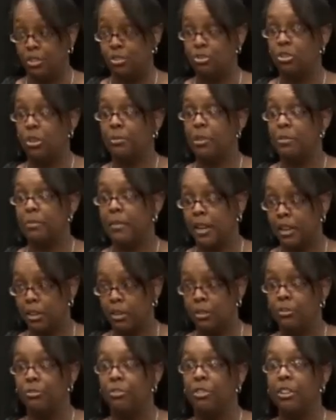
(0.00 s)
this trip with my
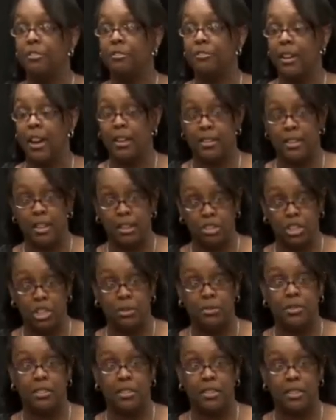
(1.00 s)
girlfriend and found out
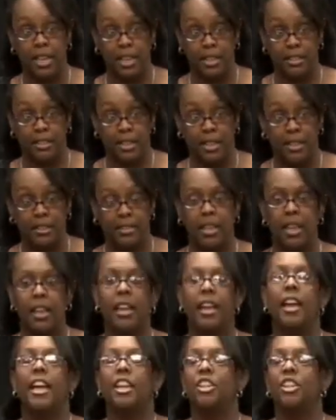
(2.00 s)
she was an atheist,